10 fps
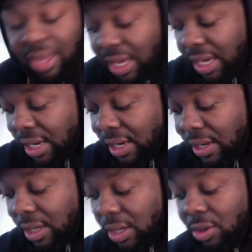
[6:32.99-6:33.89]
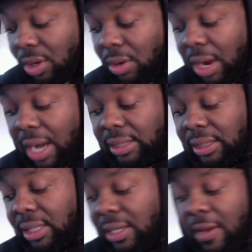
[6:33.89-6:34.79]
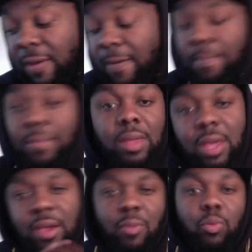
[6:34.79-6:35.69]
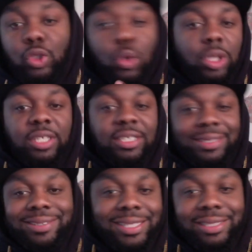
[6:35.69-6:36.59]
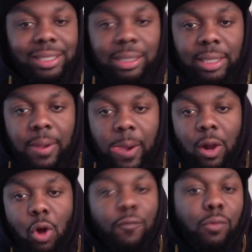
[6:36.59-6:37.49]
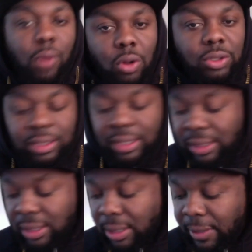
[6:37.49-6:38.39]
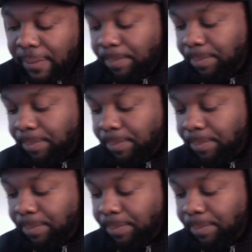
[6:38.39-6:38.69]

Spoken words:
And, you know, honestly, and we're talking statistically, overall statistically,